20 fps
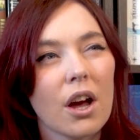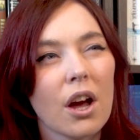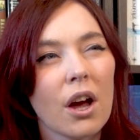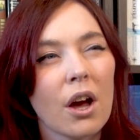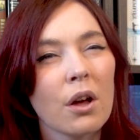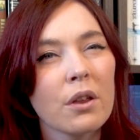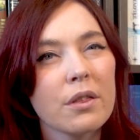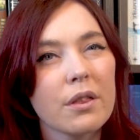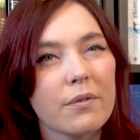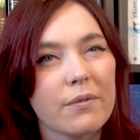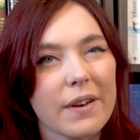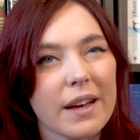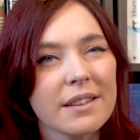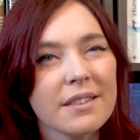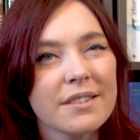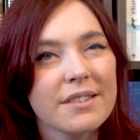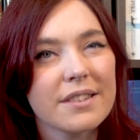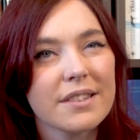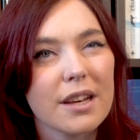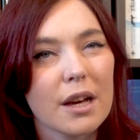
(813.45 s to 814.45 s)
on the
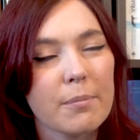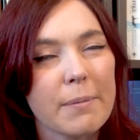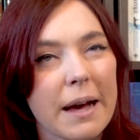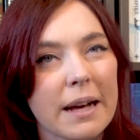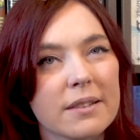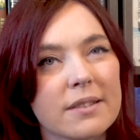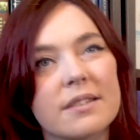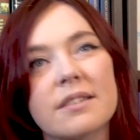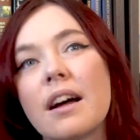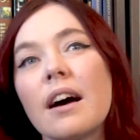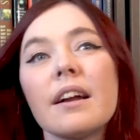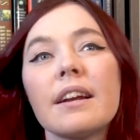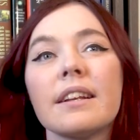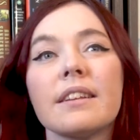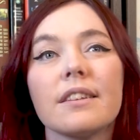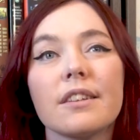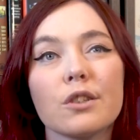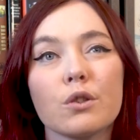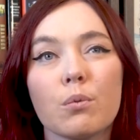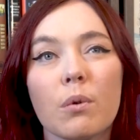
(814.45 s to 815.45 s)
fence about starting
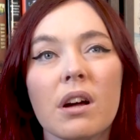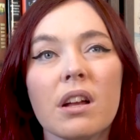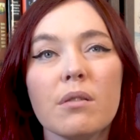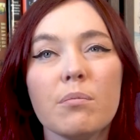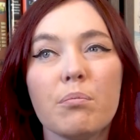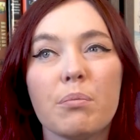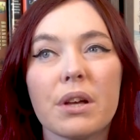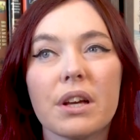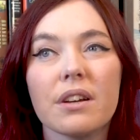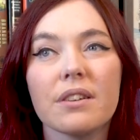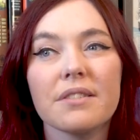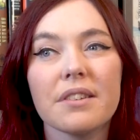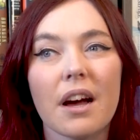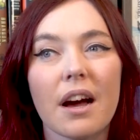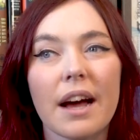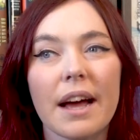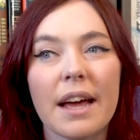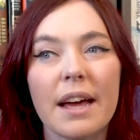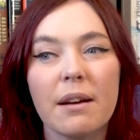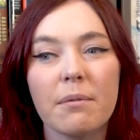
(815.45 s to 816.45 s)
this one because
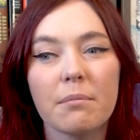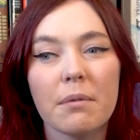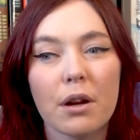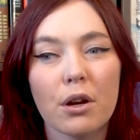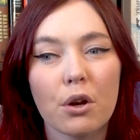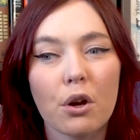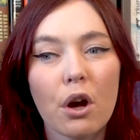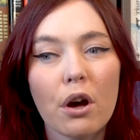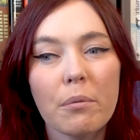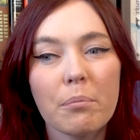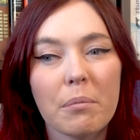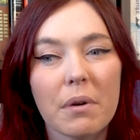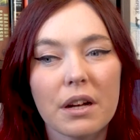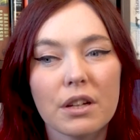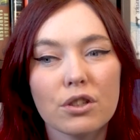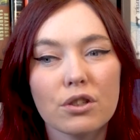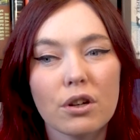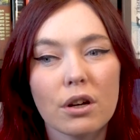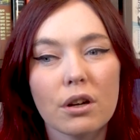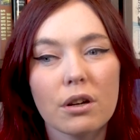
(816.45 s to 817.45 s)
I am not
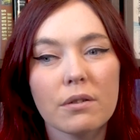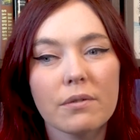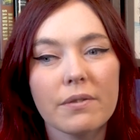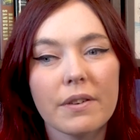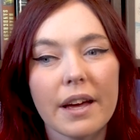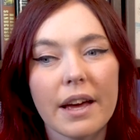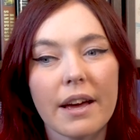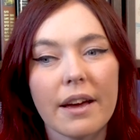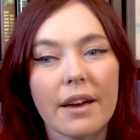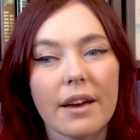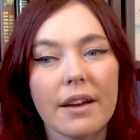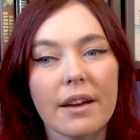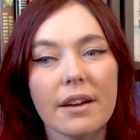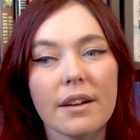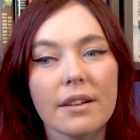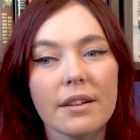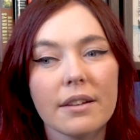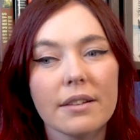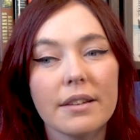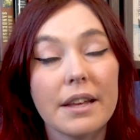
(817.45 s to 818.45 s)
much of a
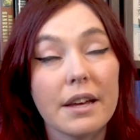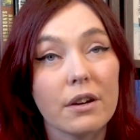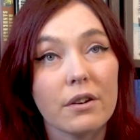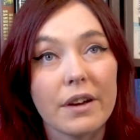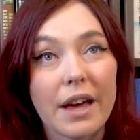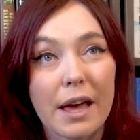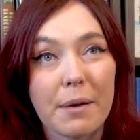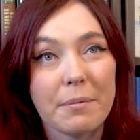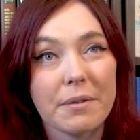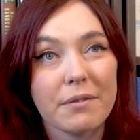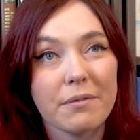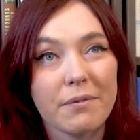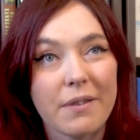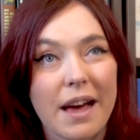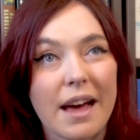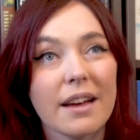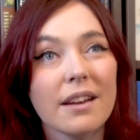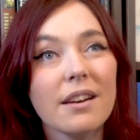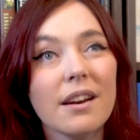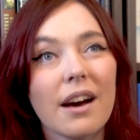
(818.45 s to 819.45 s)
Neil Gaiman
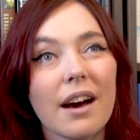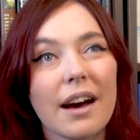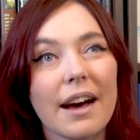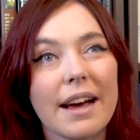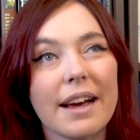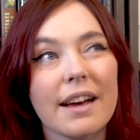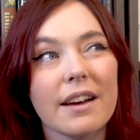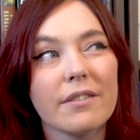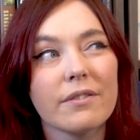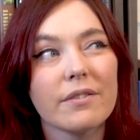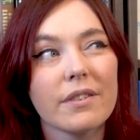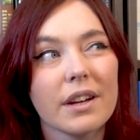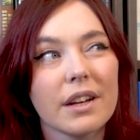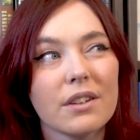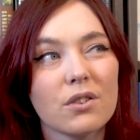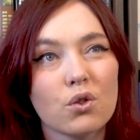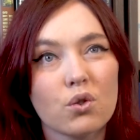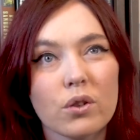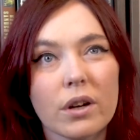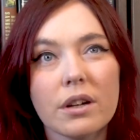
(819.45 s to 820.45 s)
fan. I have
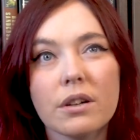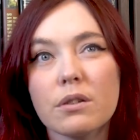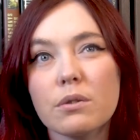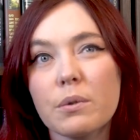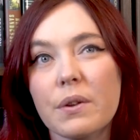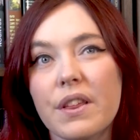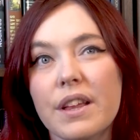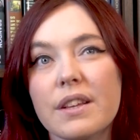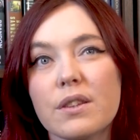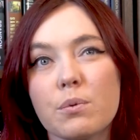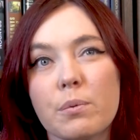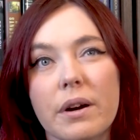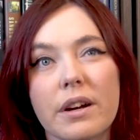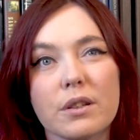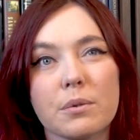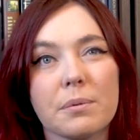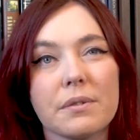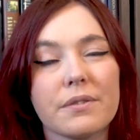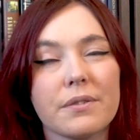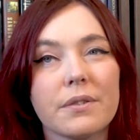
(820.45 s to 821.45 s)
struggled with his
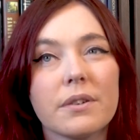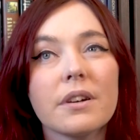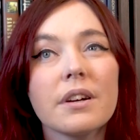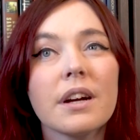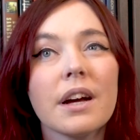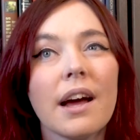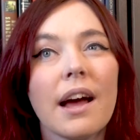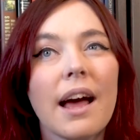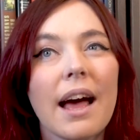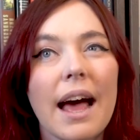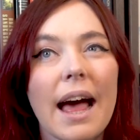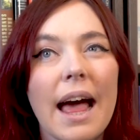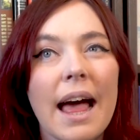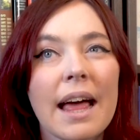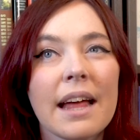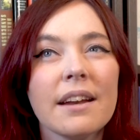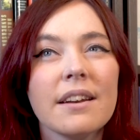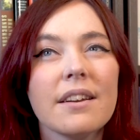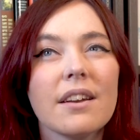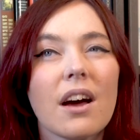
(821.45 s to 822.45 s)
works before,
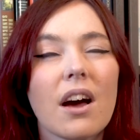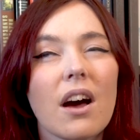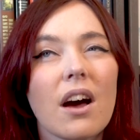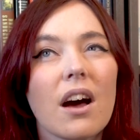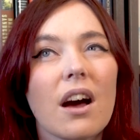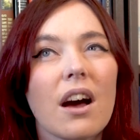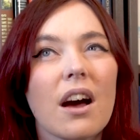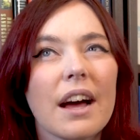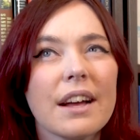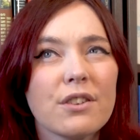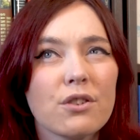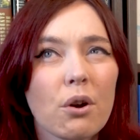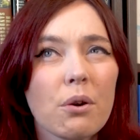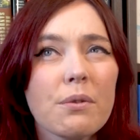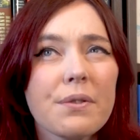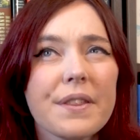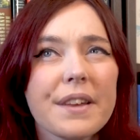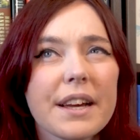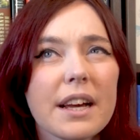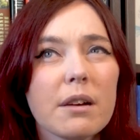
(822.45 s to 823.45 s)
and I
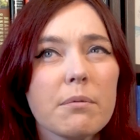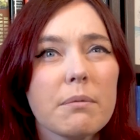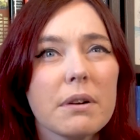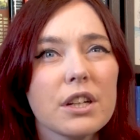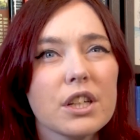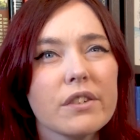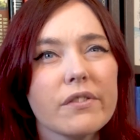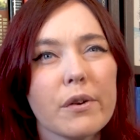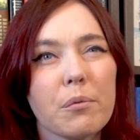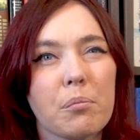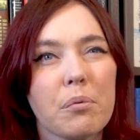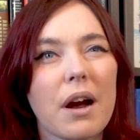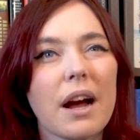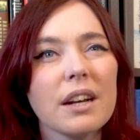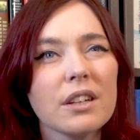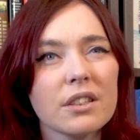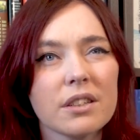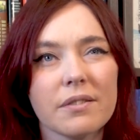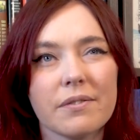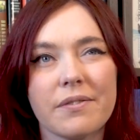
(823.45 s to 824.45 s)
don't think I'm much of a
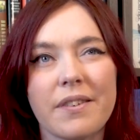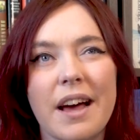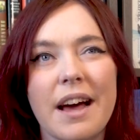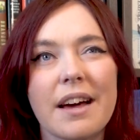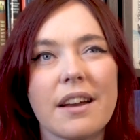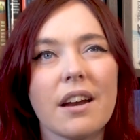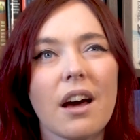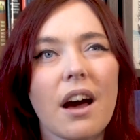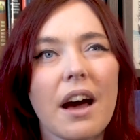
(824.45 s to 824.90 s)
Pratchett fan.